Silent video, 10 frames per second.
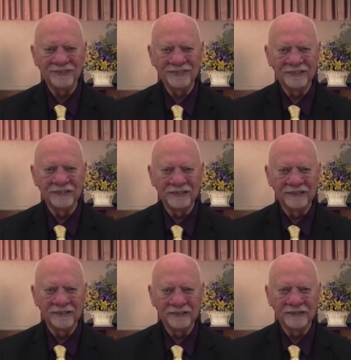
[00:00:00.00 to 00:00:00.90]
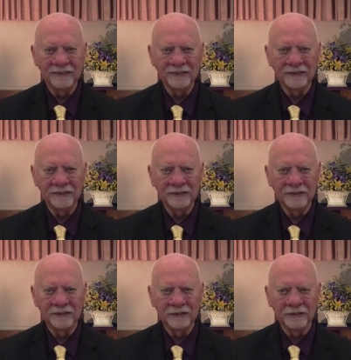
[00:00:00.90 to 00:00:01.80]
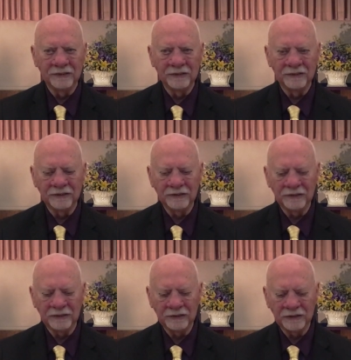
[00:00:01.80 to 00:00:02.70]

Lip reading: Nothing is said.